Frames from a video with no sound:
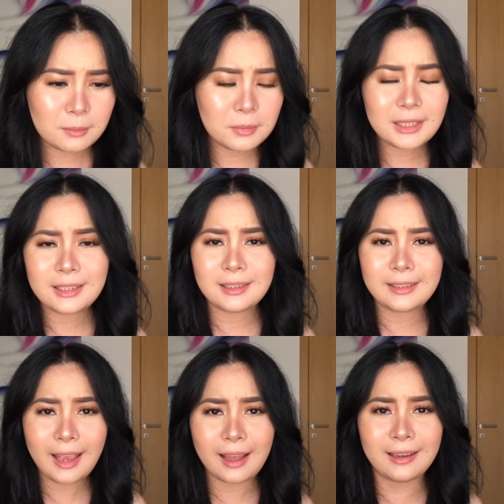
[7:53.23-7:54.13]

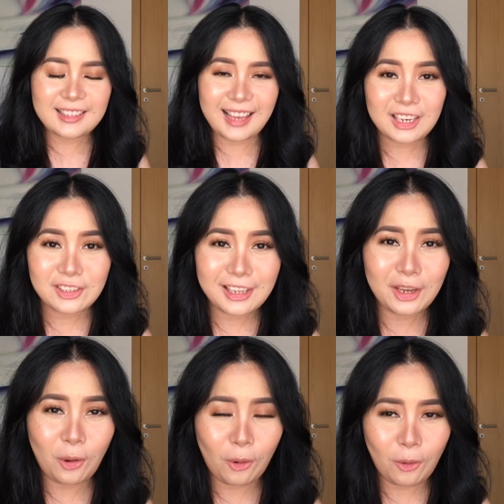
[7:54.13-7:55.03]
But yeah, it's
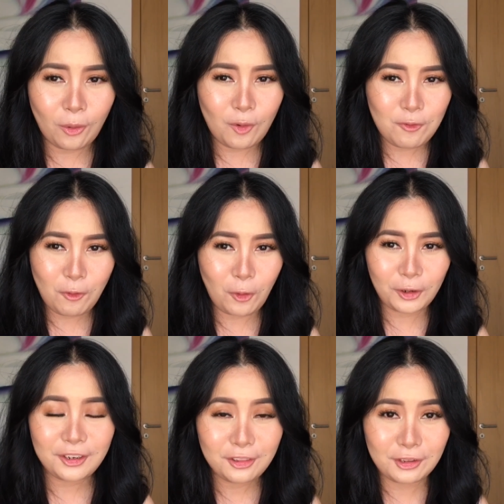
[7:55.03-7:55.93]
actually
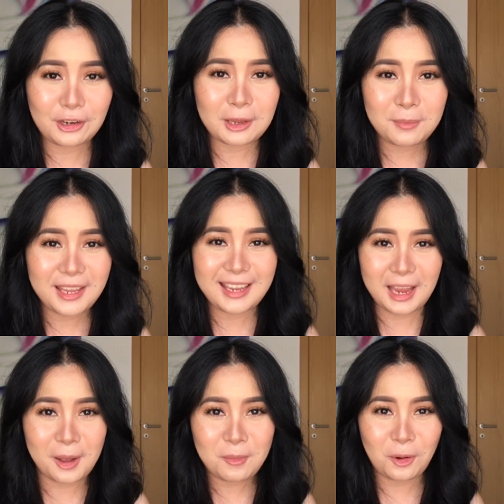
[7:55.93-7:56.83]
4:30 p.m.